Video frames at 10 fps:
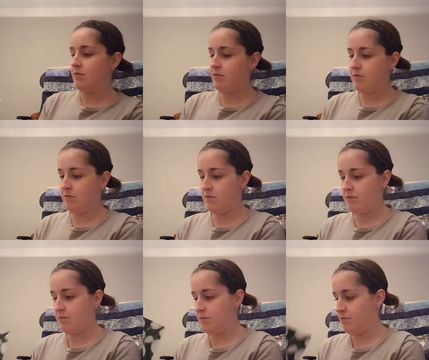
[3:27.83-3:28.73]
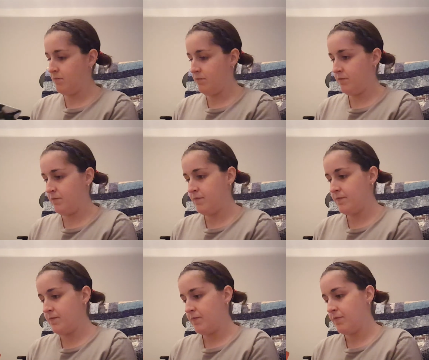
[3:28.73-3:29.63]

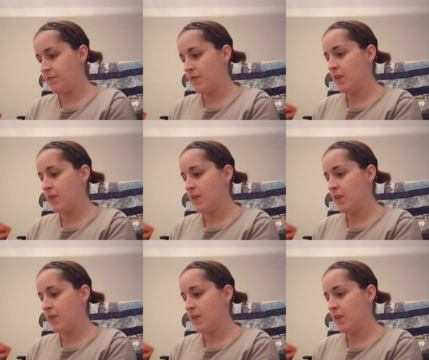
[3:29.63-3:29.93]
[no speech]